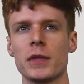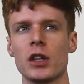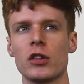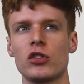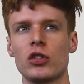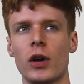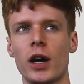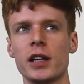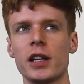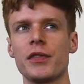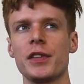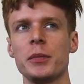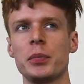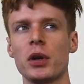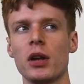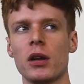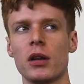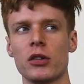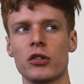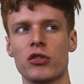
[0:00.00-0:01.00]
So I definitely
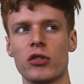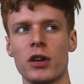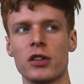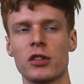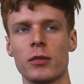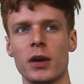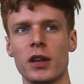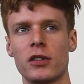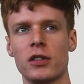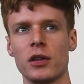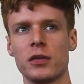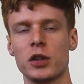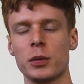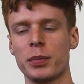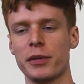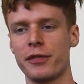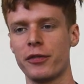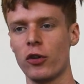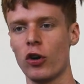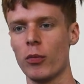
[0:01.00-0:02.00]
put a lot of stress on myself to
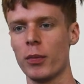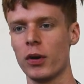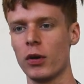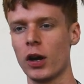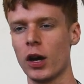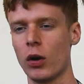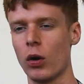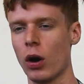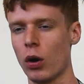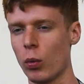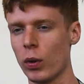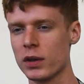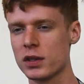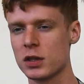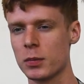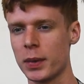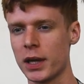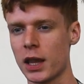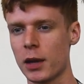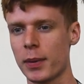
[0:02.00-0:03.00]
perform and want
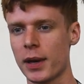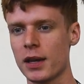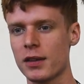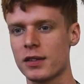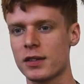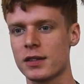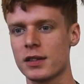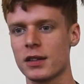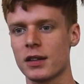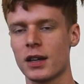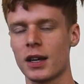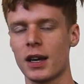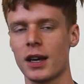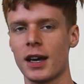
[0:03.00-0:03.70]
to be the best.